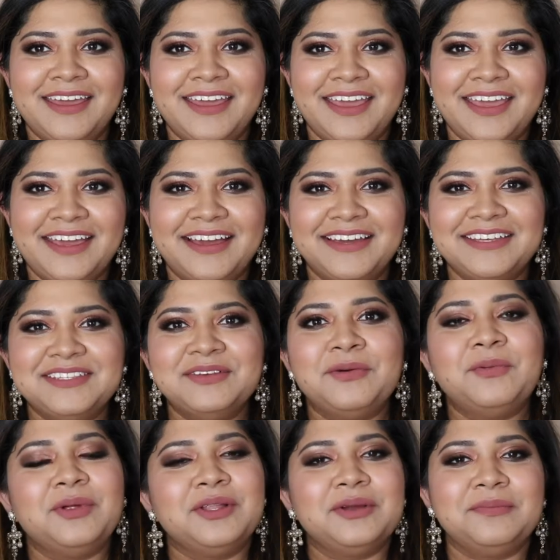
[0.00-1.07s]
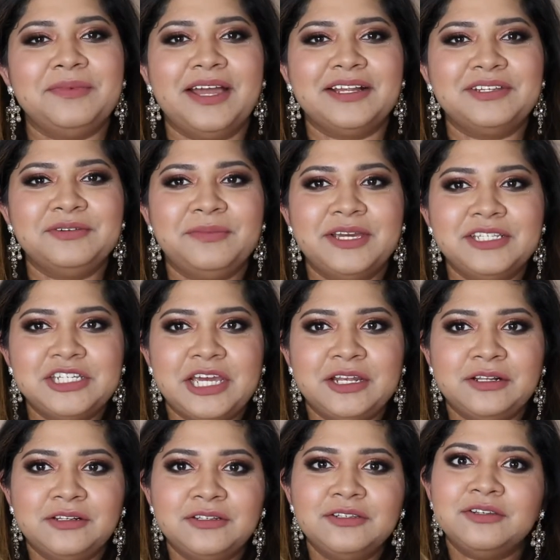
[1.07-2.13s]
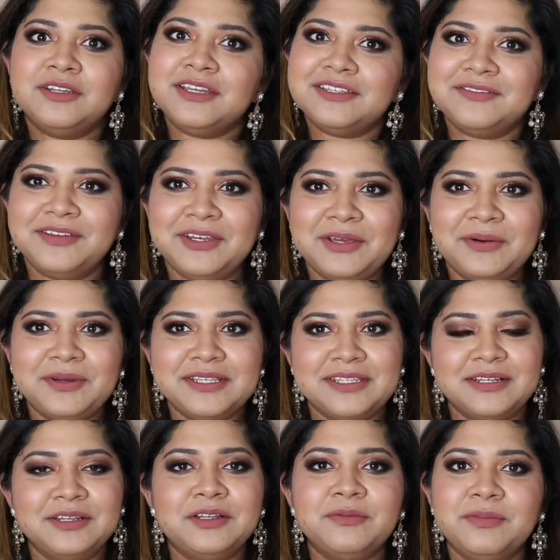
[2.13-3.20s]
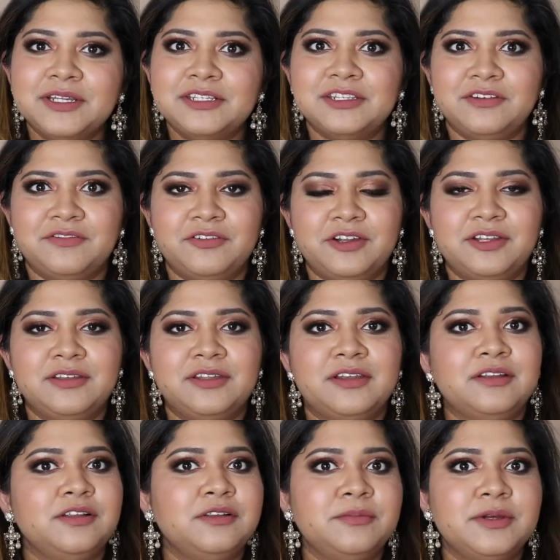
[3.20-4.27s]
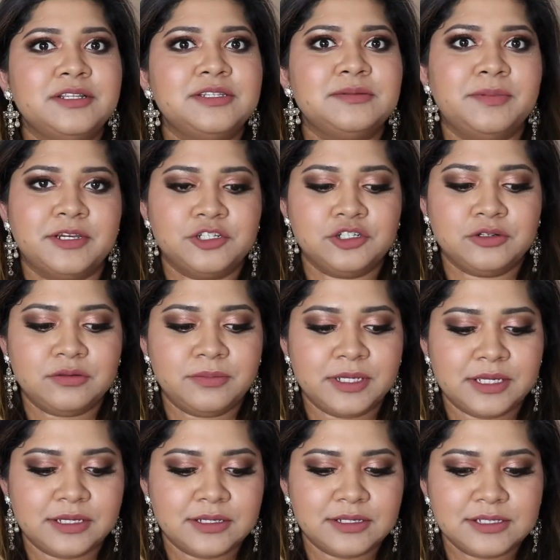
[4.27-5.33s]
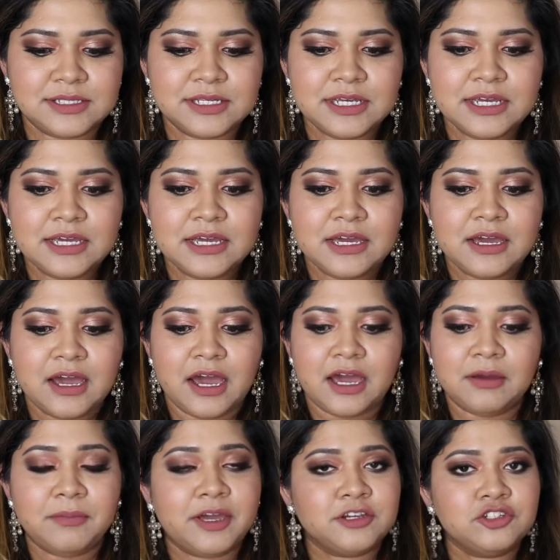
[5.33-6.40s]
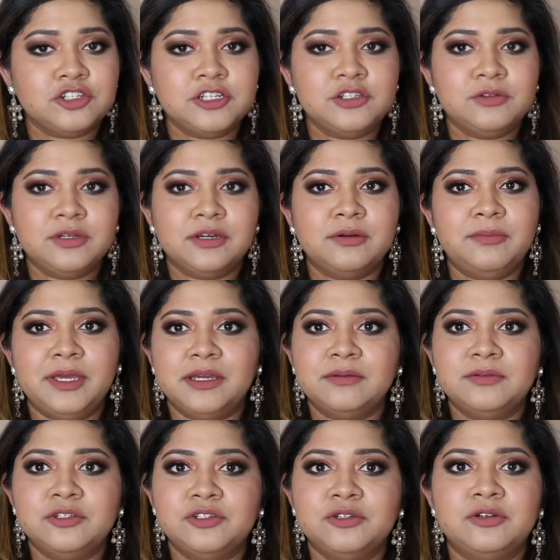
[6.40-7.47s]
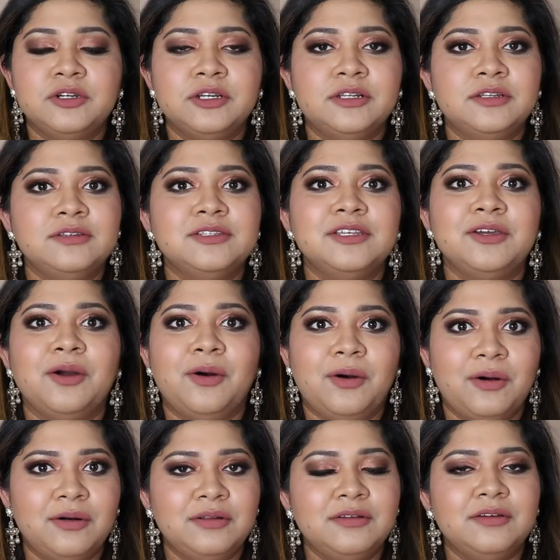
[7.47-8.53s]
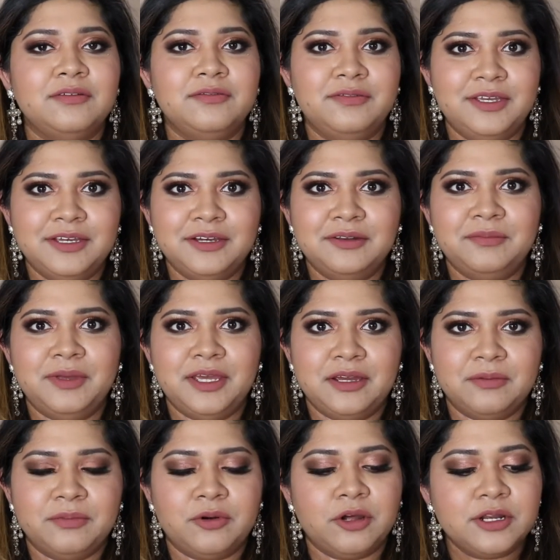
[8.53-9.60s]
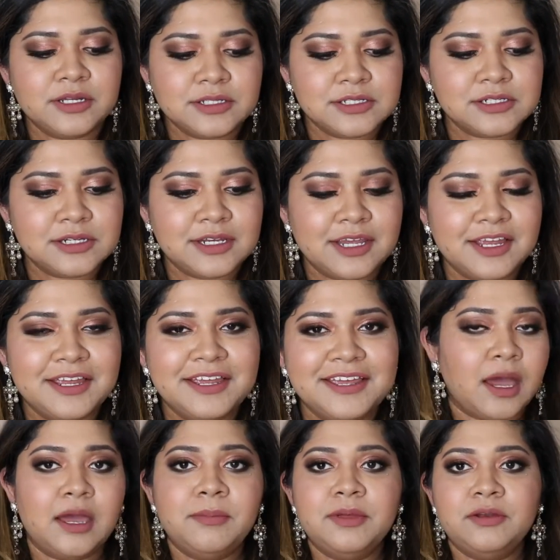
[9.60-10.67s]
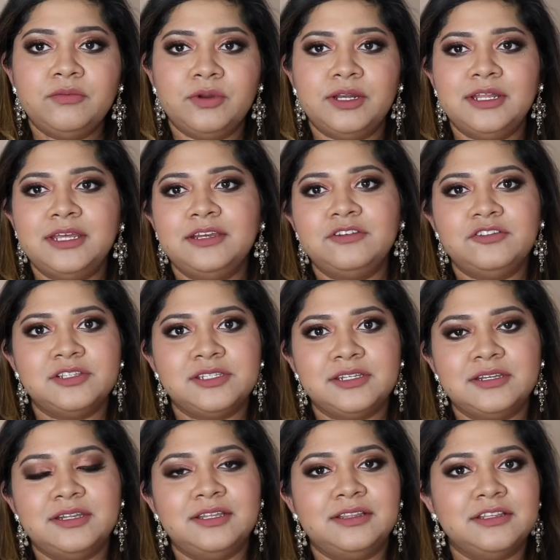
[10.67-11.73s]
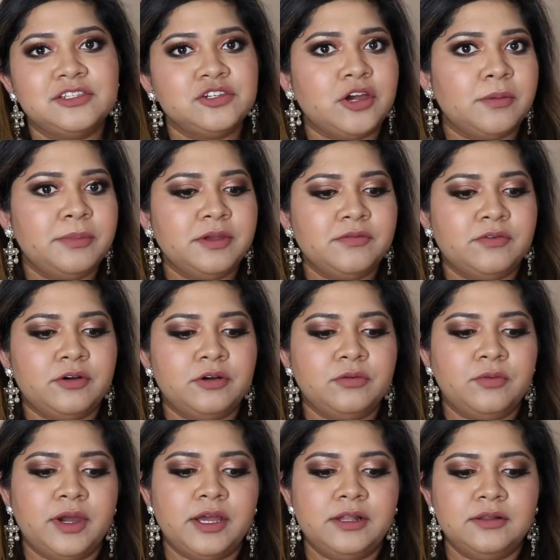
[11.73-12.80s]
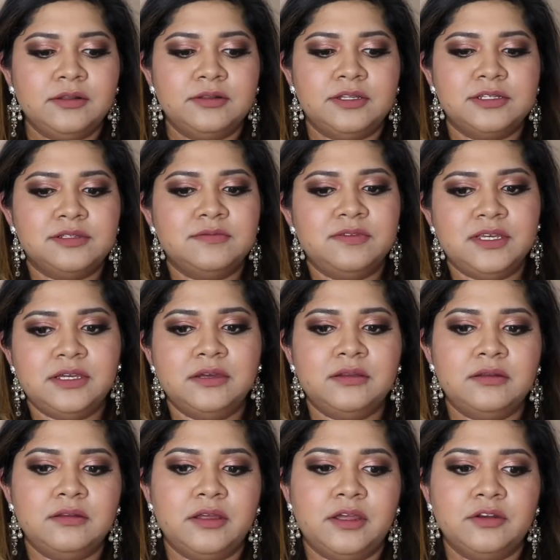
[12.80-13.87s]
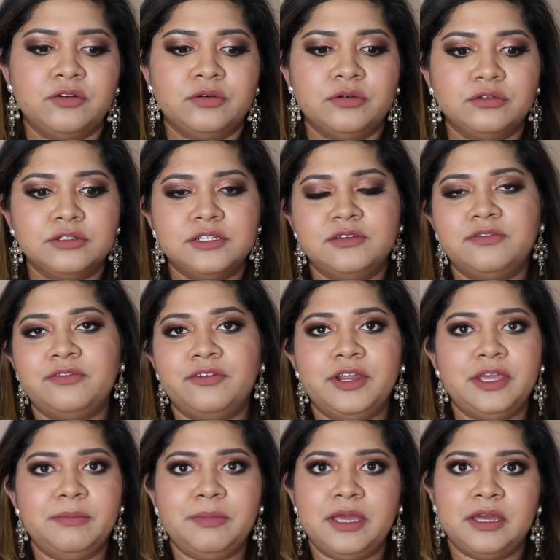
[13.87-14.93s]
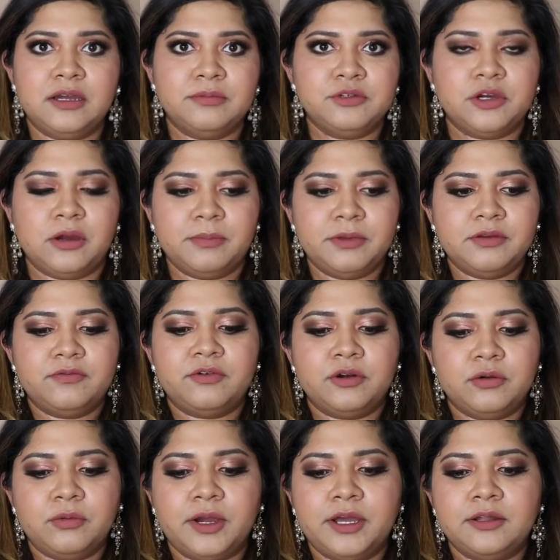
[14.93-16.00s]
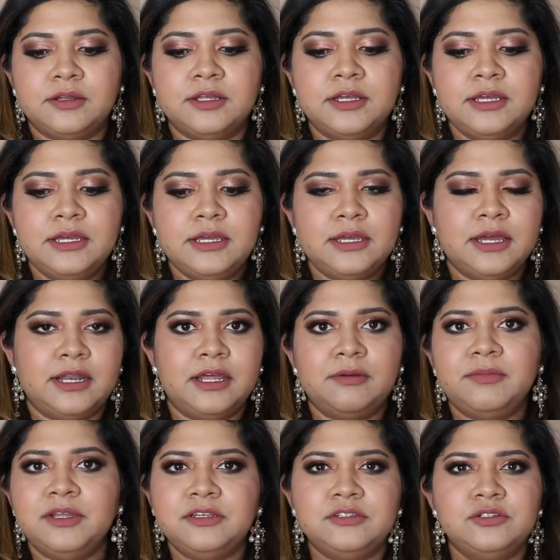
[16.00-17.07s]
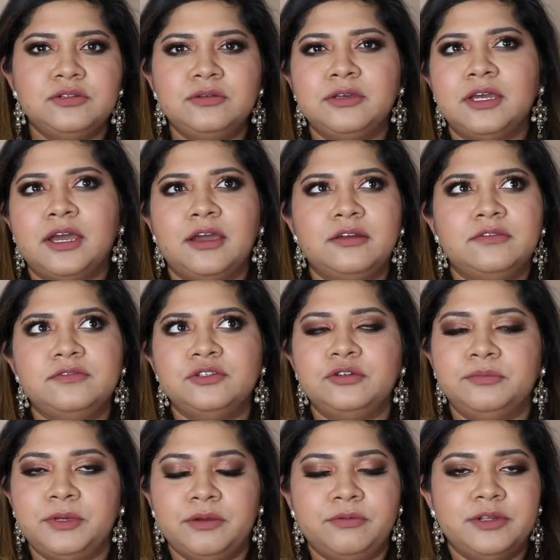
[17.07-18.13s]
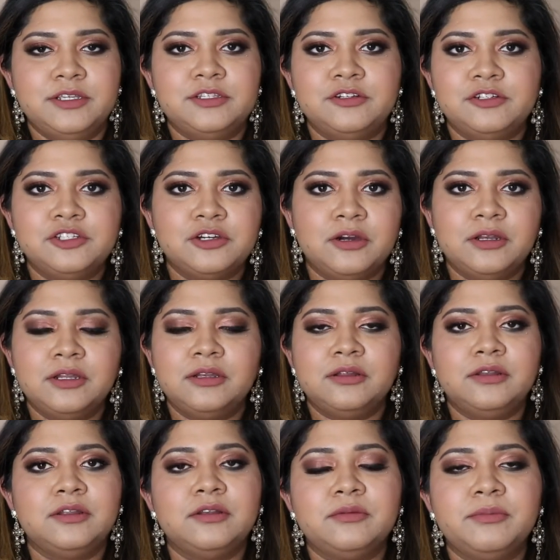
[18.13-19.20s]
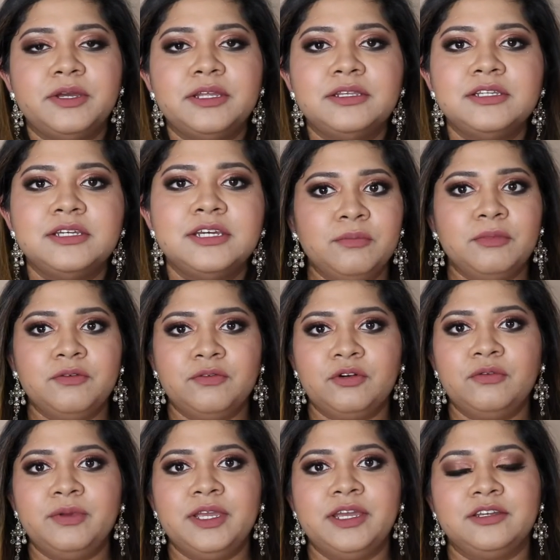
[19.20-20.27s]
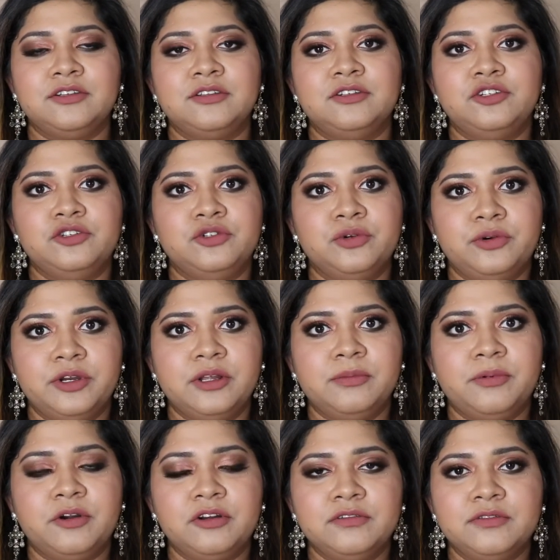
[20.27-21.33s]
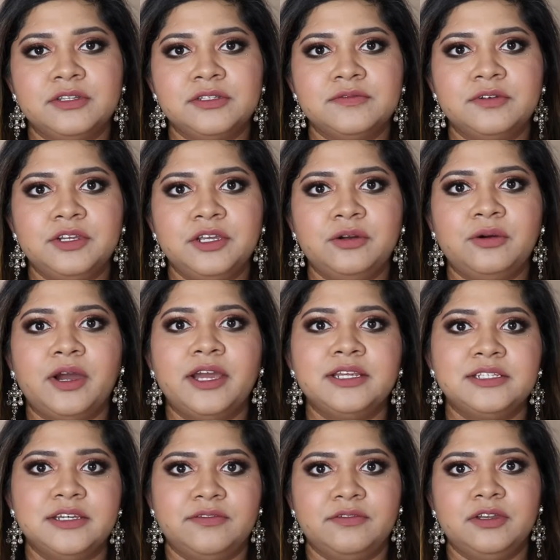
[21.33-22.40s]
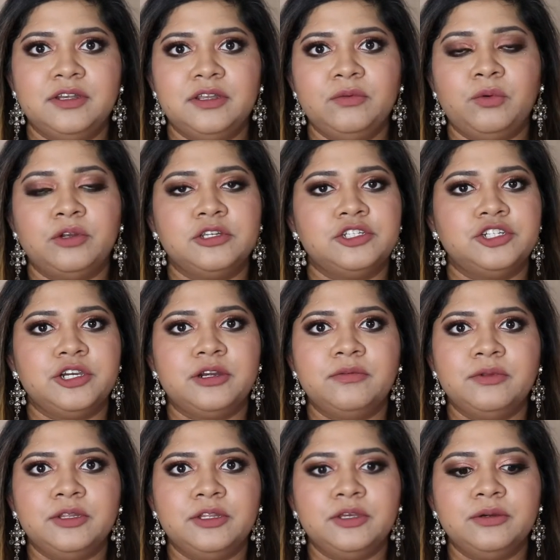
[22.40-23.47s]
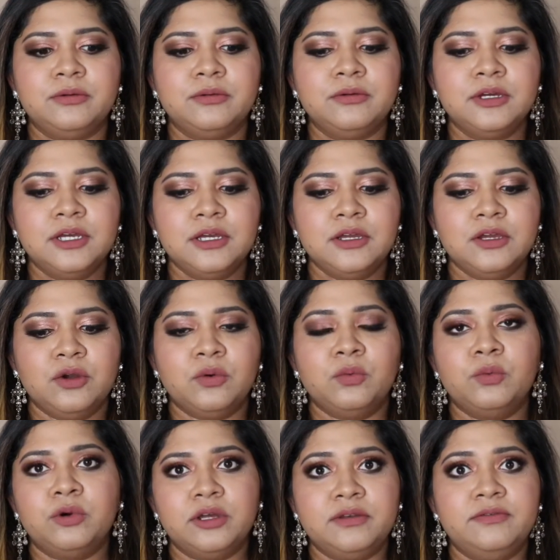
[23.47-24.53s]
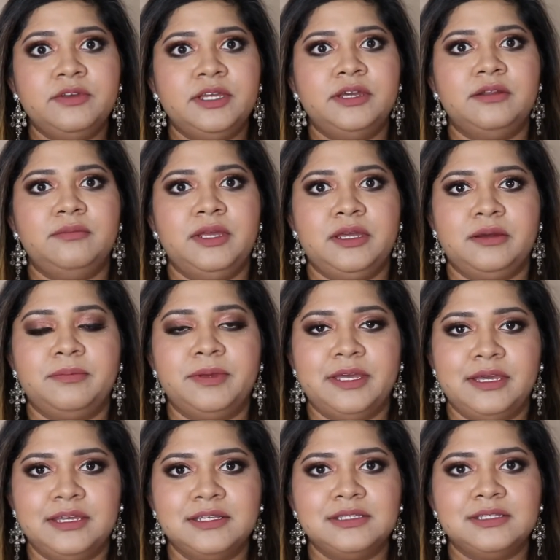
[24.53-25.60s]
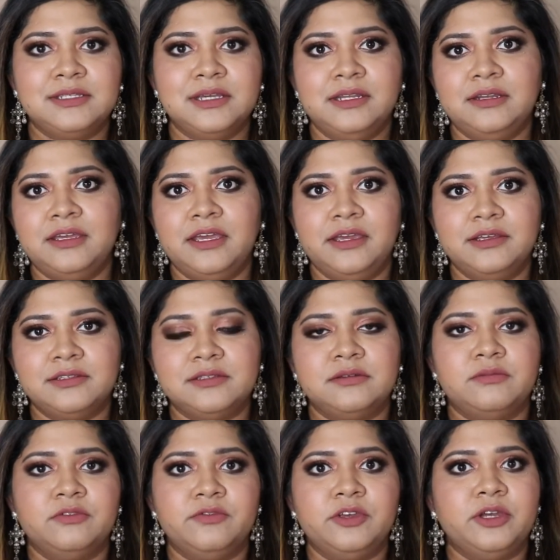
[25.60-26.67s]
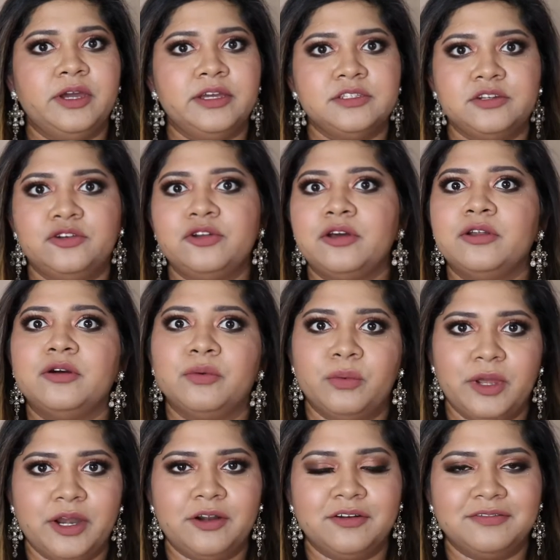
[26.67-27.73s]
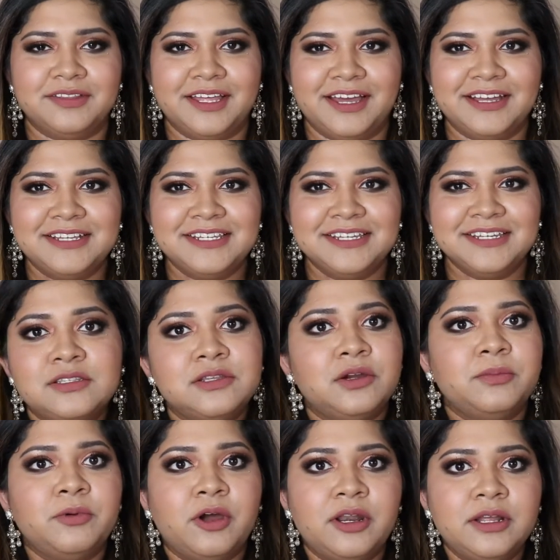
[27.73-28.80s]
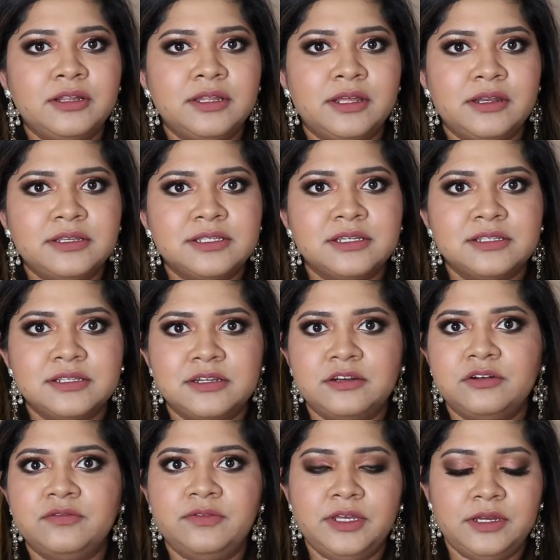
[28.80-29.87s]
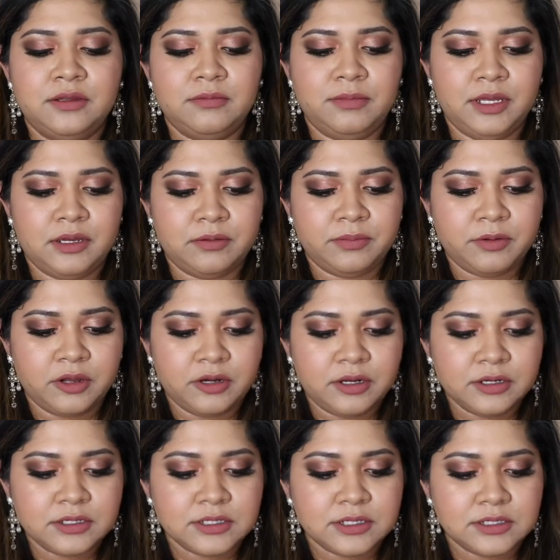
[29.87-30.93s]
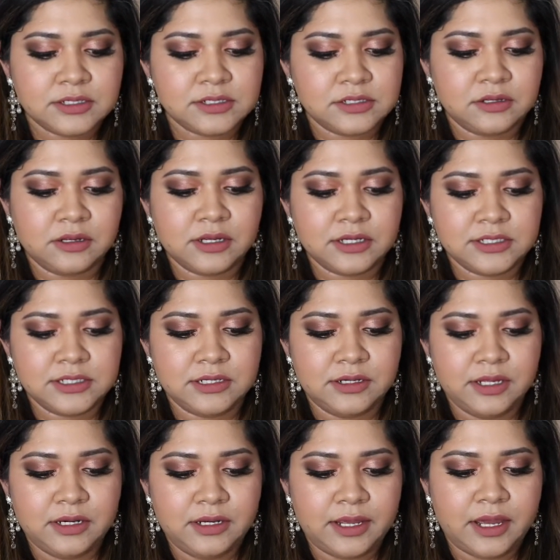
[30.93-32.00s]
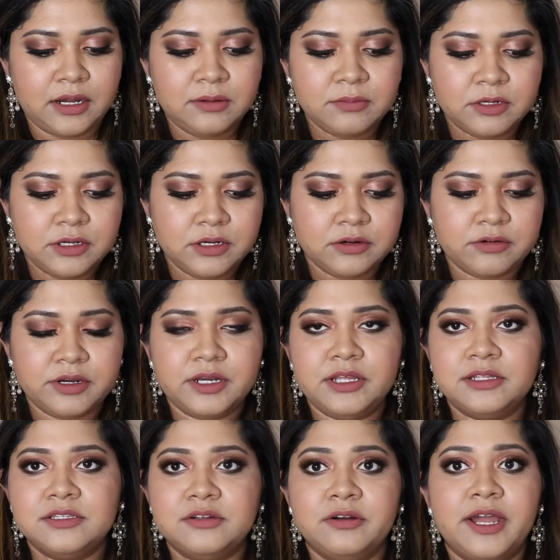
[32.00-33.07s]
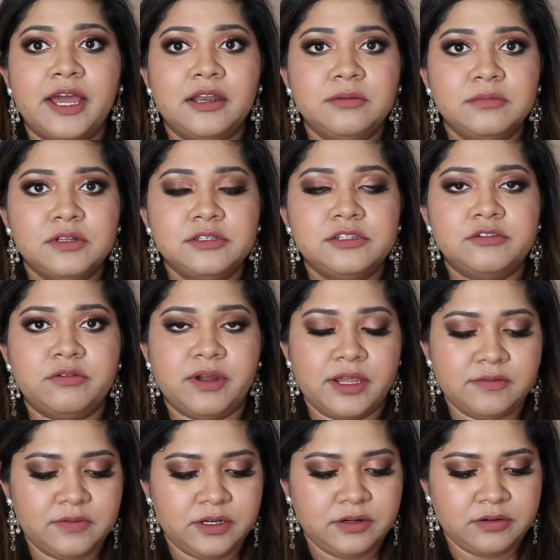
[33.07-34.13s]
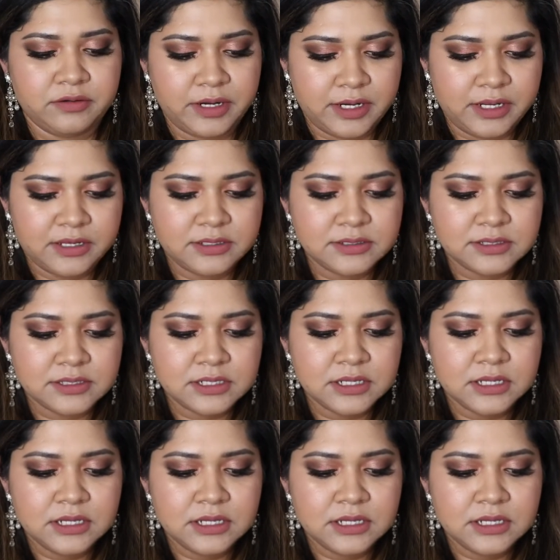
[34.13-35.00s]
Hey guys, welcome back to my channel. Today's video is a little bit different and a little bit special because I'm actually doing a makeup tutorial using all vegan makeup products today. I've been really interested in this topic for a while, this vegan and cruelty-free makeup topic for a while, and I've been kind of doing my research on it a little bit. Before we get to the tutorial part of this video, I definitely want to share with you what vegan makeup is in case some of you guys are not aware of that. So a product that is considered vegan makeup product does not contain any animal ingredients or animal derived ingredients.